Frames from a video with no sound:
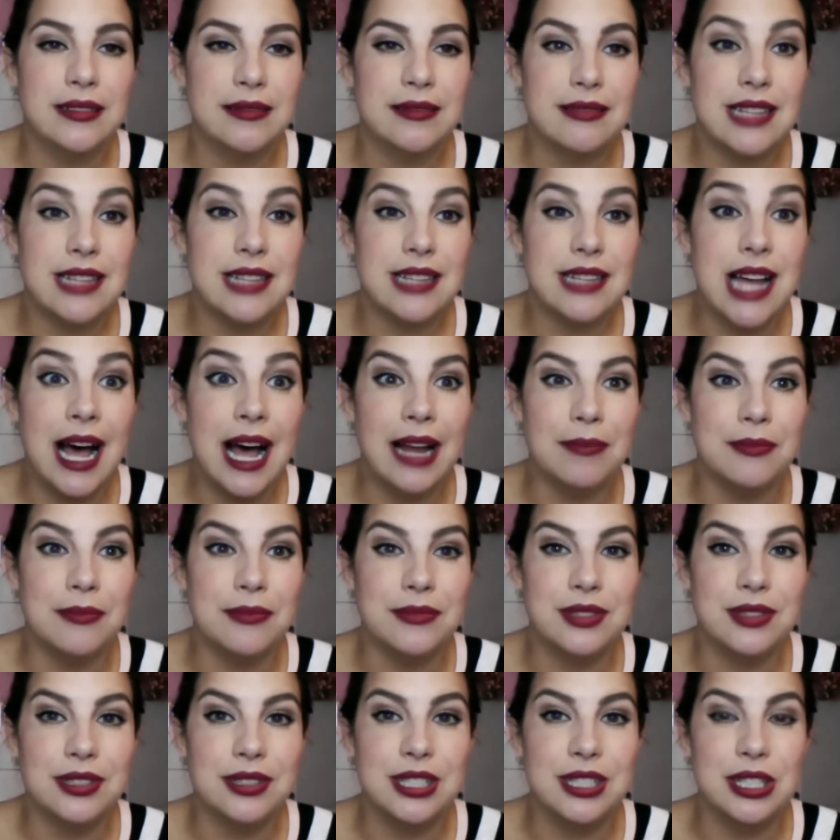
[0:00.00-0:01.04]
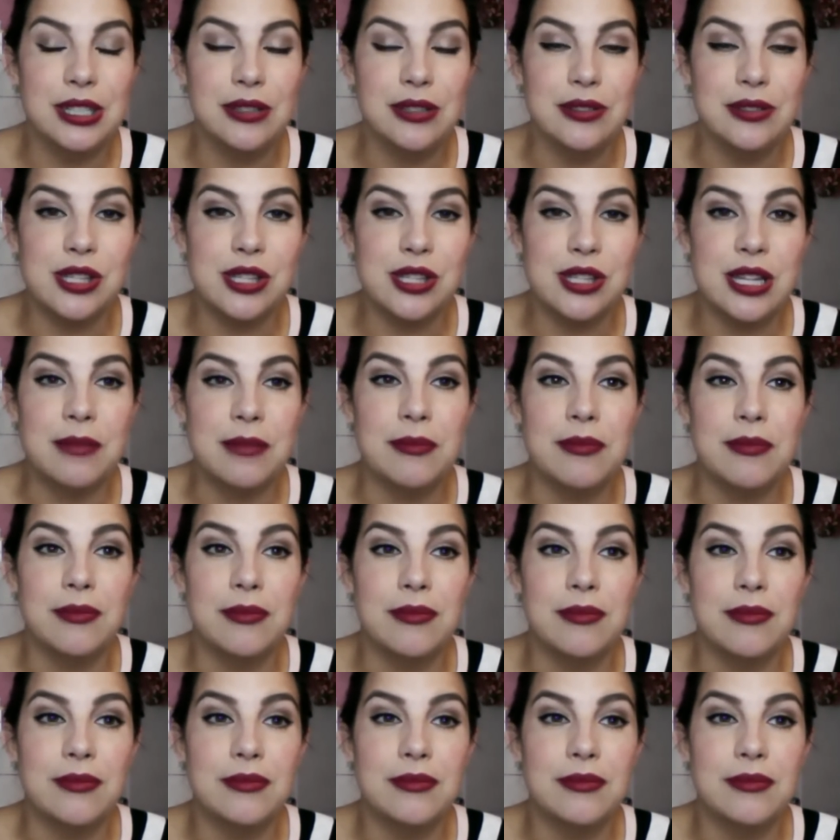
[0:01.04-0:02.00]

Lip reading: time to use them